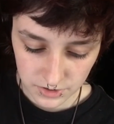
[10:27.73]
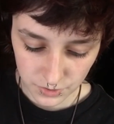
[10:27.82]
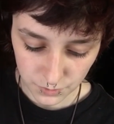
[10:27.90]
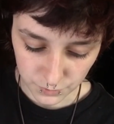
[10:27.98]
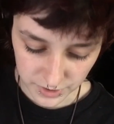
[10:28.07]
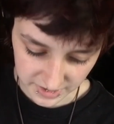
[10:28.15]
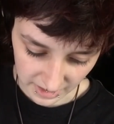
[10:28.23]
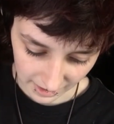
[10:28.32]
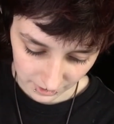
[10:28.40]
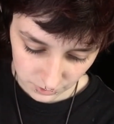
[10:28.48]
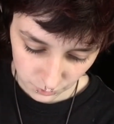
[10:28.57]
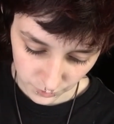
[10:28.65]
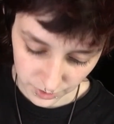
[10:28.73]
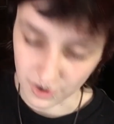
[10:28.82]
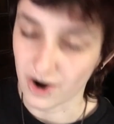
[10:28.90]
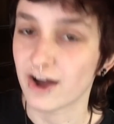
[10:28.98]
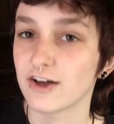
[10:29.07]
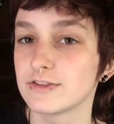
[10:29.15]
with that, we are
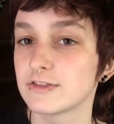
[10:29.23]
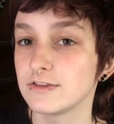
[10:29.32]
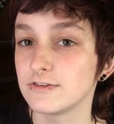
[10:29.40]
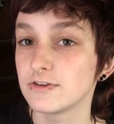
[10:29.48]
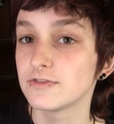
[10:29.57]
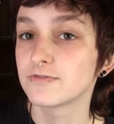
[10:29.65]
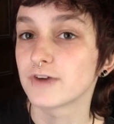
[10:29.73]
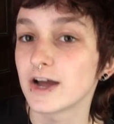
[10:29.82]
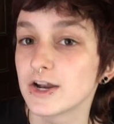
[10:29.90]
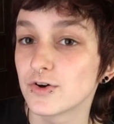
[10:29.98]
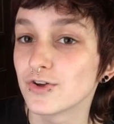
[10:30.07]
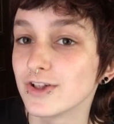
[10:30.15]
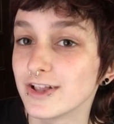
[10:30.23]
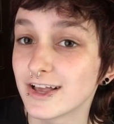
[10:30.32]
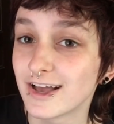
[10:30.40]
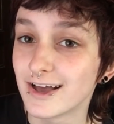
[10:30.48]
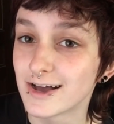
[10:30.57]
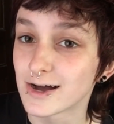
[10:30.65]
at the final
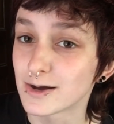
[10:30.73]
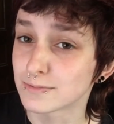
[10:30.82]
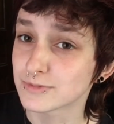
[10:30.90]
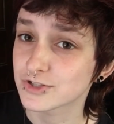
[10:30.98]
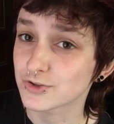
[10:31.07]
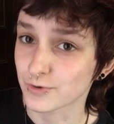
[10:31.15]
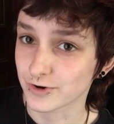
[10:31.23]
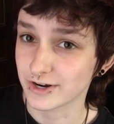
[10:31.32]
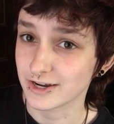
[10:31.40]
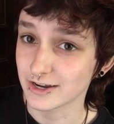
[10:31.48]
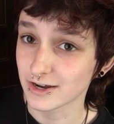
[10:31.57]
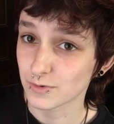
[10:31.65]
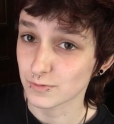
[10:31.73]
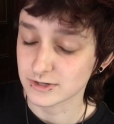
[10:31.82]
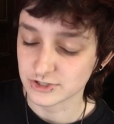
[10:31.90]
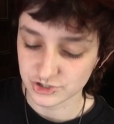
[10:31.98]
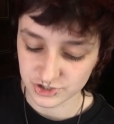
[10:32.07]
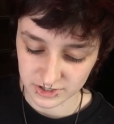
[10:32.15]
story,
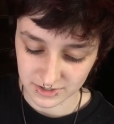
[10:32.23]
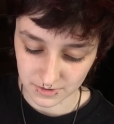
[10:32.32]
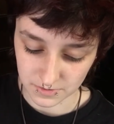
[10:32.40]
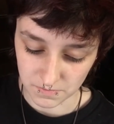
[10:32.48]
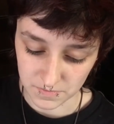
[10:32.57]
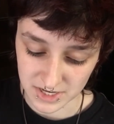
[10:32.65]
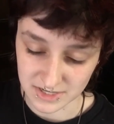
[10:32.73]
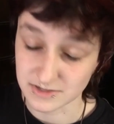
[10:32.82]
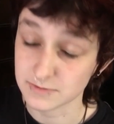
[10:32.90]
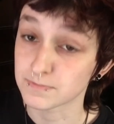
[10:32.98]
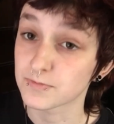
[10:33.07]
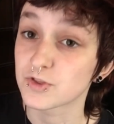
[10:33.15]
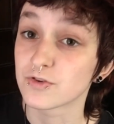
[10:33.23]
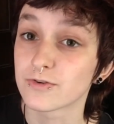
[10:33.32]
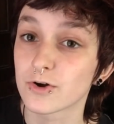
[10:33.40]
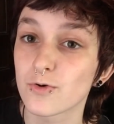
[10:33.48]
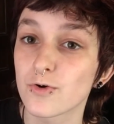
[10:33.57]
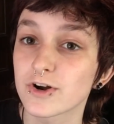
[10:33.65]
which is the
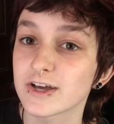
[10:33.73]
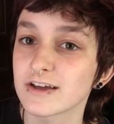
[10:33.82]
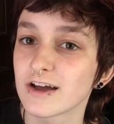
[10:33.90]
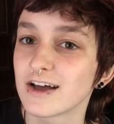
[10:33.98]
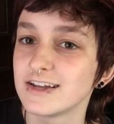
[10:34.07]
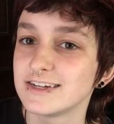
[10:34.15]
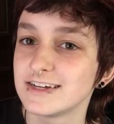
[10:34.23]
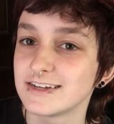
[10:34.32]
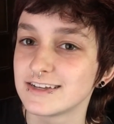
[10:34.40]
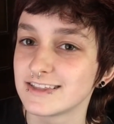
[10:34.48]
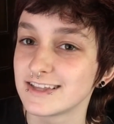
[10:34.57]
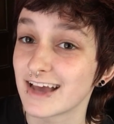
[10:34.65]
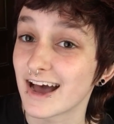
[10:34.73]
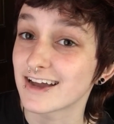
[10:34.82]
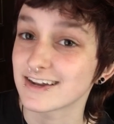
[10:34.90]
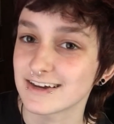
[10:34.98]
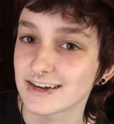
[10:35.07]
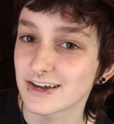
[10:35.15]
recording I did in the
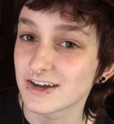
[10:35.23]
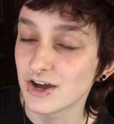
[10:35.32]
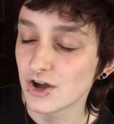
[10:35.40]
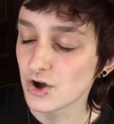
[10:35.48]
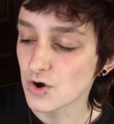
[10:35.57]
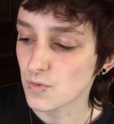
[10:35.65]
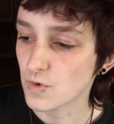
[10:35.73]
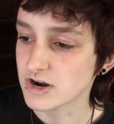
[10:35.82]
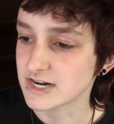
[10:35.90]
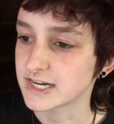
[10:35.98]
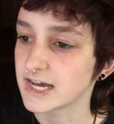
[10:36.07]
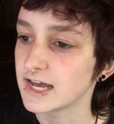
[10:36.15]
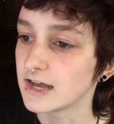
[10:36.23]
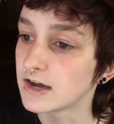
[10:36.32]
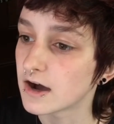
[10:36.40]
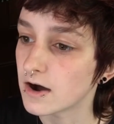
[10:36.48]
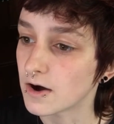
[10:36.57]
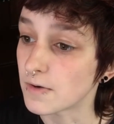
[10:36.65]
attic one day
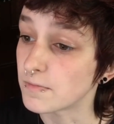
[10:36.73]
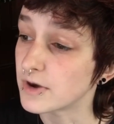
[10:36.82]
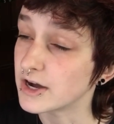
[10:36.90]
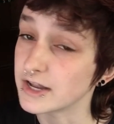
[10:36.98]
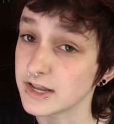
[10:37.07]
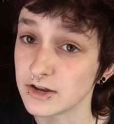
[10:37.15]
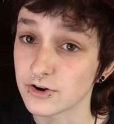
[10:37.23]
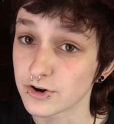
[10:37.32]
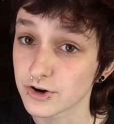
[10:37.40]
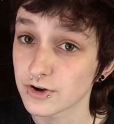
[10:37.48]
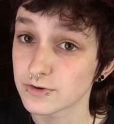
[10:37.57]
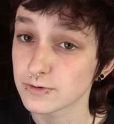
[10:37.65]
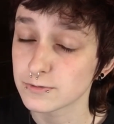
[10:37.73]
a year ago.